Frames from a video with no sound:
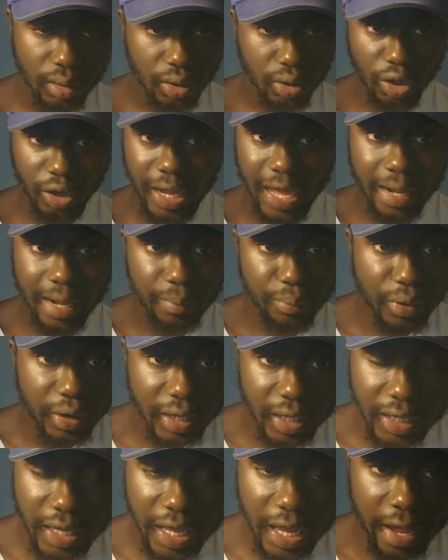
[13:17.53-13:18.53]
you gotta
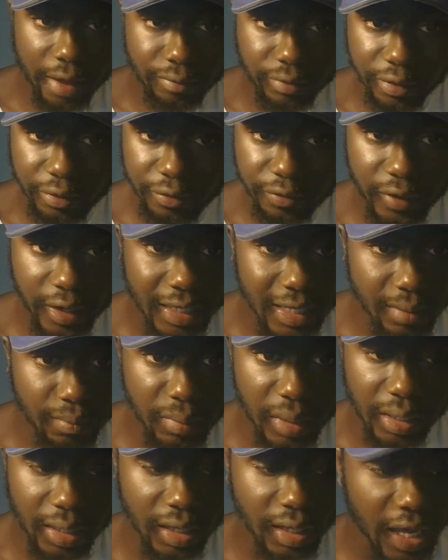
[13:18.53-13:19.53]
bring it every fucking
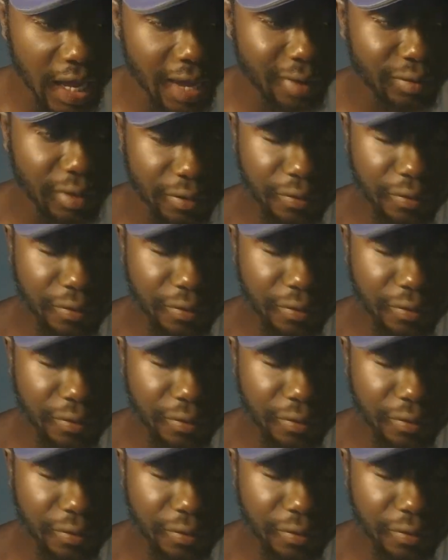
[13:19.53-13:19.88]
minute, every